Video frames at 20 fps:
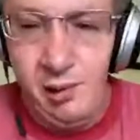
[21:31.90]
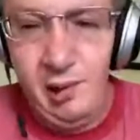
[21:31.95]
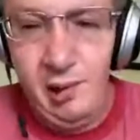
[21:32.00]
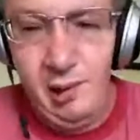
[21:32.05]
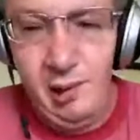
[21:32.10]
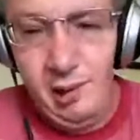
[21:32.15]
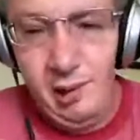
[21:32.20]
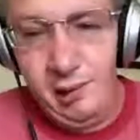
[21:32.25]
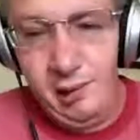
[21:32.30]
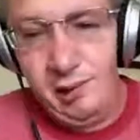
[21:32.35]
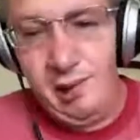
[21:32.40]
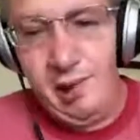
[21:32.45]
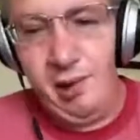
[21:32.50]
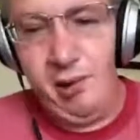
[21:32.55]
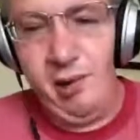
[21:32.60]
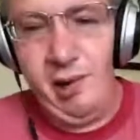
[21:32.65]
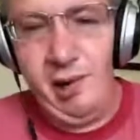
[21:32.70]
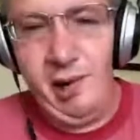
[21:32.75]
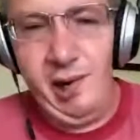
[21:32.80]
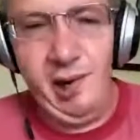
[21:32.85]
to
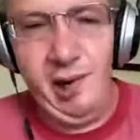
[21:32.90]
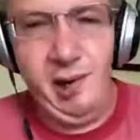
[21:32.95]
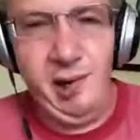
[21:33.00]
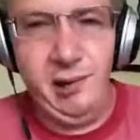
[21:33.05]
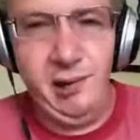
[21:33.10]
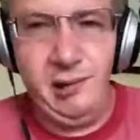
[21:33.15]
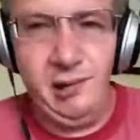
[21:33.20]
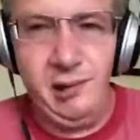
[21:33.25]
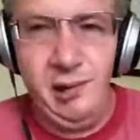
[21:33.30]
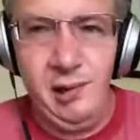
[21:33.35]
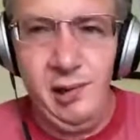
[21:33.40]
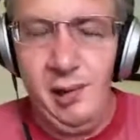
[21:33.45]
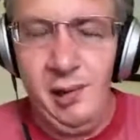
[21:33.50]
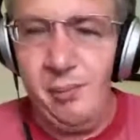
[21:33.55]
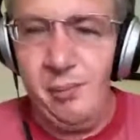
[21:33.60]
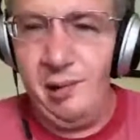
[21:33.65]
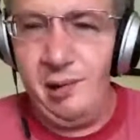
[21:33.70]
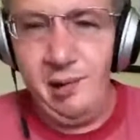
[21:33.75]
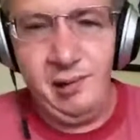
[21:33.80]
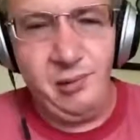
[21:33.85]
share ideas,
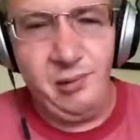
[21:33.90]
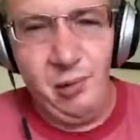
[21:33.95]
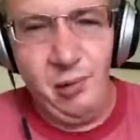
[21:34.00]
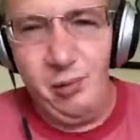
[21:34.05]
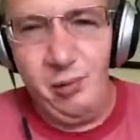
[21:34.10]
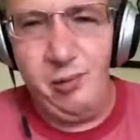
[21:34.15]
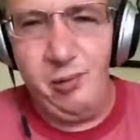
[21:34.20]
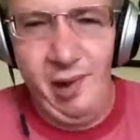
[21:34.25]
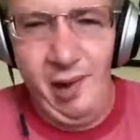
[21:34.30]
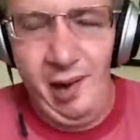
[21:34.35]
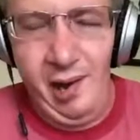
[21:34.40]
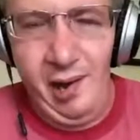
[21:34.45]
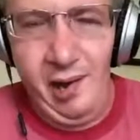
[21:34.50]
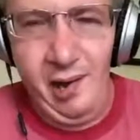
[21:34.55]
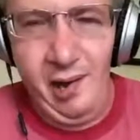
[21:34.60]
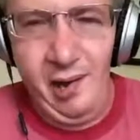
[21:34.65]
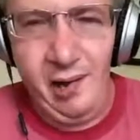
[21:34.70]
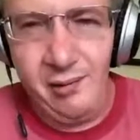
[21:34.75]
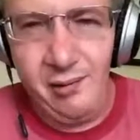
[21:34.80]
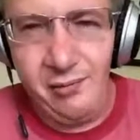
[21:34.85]
because what we
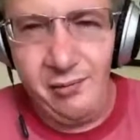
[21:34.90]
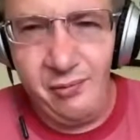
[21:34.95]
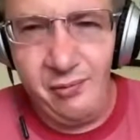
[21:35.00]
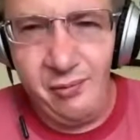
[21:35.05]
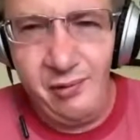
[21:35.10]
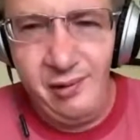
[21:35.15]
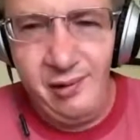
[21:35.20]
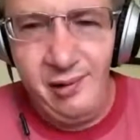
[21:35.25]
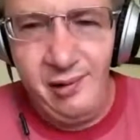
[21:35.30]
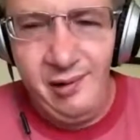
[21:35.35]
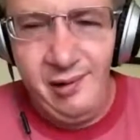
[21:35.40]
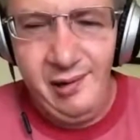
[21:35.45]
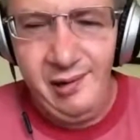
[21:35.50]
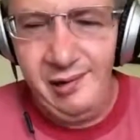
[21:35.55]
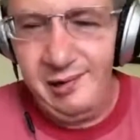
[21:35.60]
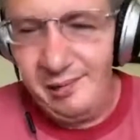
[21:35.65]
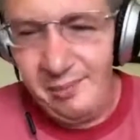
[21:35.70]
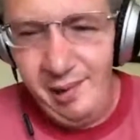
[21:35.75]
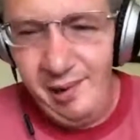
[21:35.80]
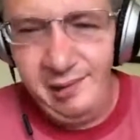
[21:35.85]
have
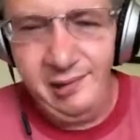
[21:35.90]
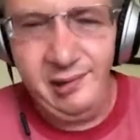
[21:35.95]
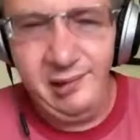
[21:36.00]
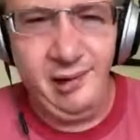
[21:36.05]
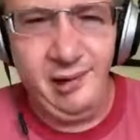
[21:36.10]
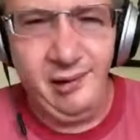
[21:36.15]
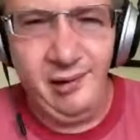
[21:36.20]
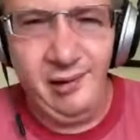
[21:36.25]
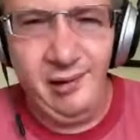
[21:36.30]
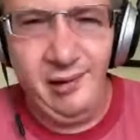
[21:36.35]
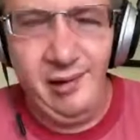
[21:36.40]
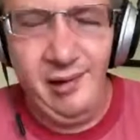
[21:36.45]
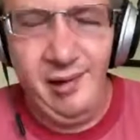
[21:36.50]
is amazing.